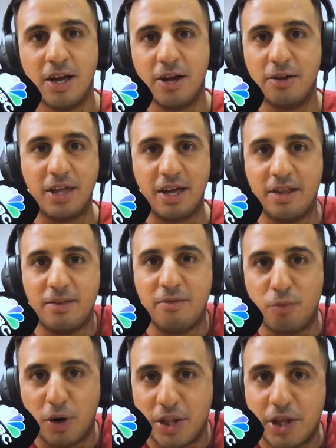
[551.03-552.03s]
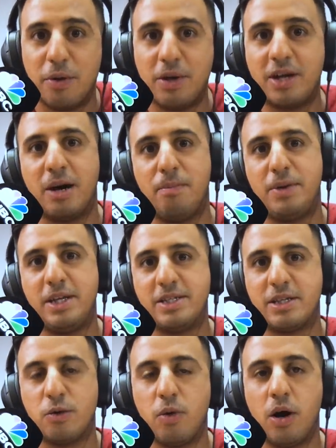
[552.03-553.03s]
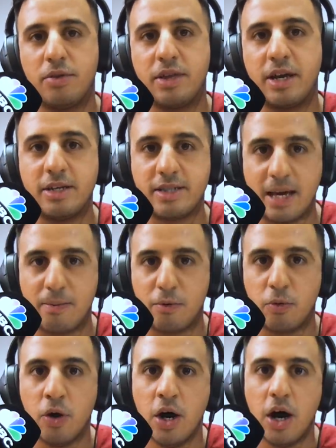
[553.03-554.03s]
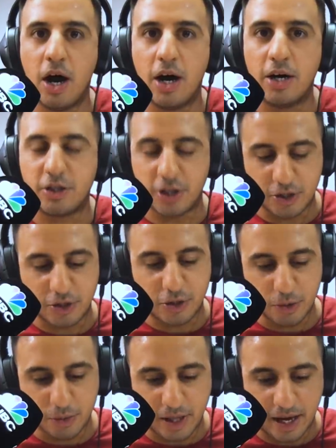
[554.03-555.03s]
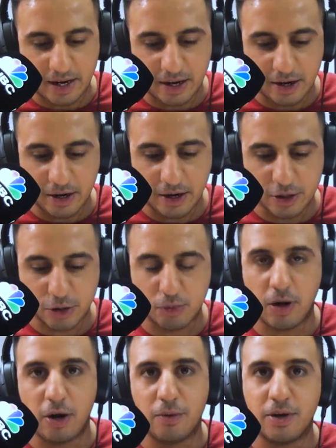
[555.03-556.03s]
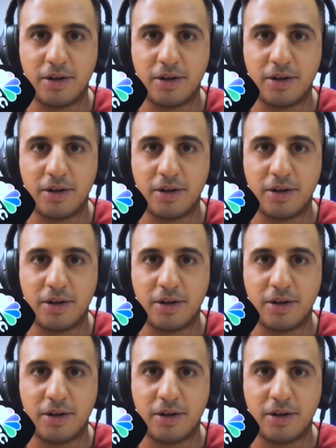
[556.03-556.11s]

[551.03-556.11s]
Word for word: You know, they're one of the only companies in the world that is able uh, to do that uh, as well.